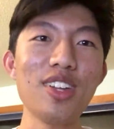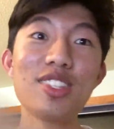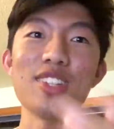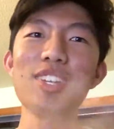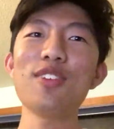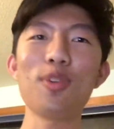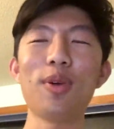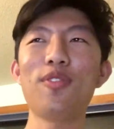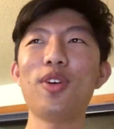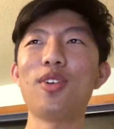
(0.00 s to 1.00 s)
delete it from
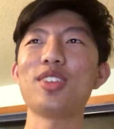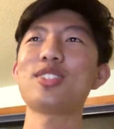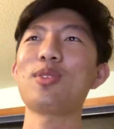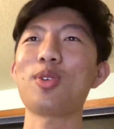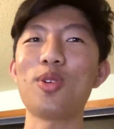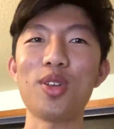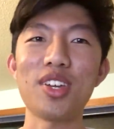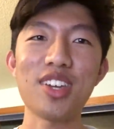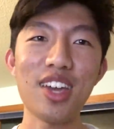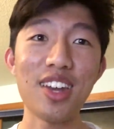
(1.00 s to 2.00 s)
my phone, and start
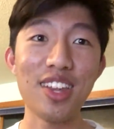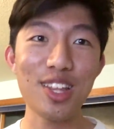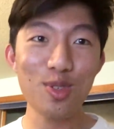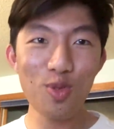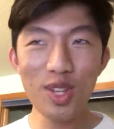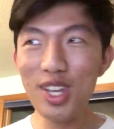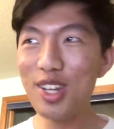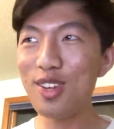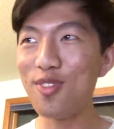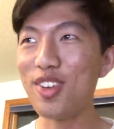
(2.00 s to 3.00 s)
recording again. And that's really
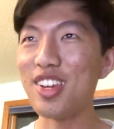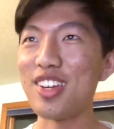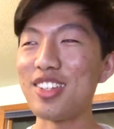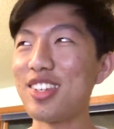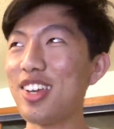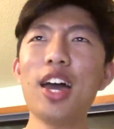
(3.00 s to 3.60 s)
inconvenient.